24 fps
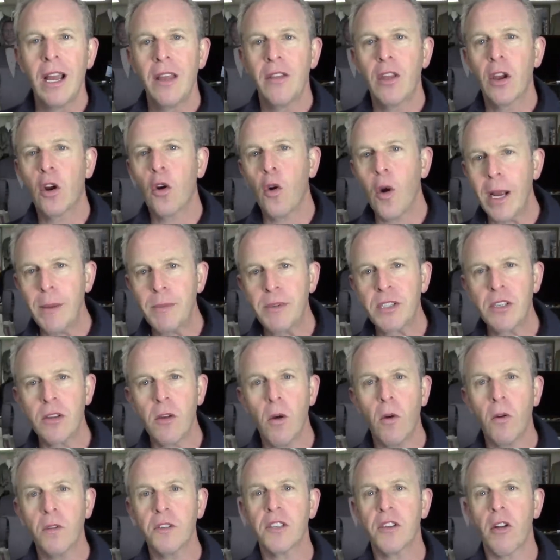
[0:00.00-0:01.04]
the crepe
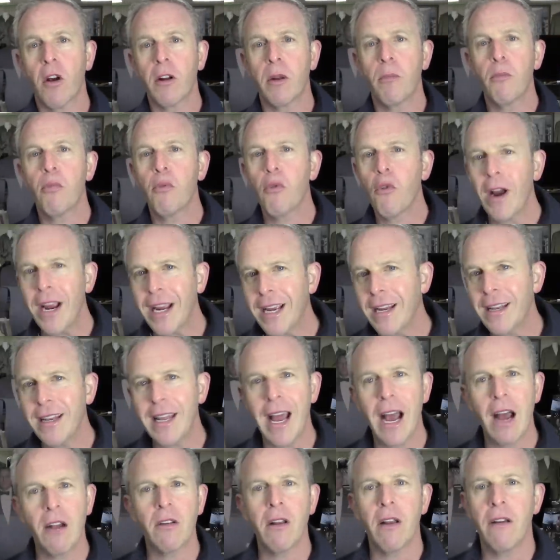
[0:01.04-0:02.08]
sole started breaking
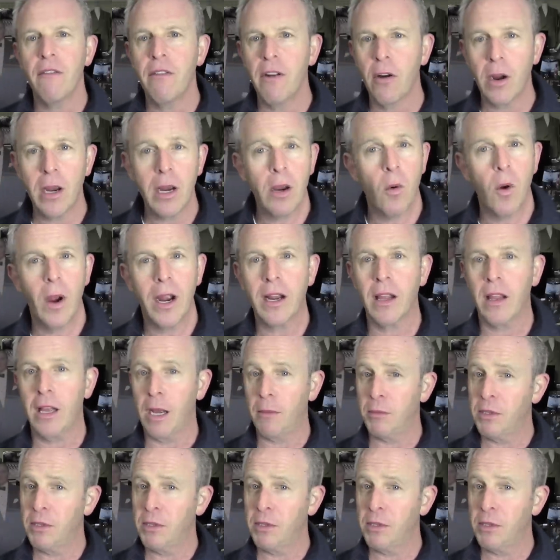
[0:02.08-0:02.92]
down very quickly.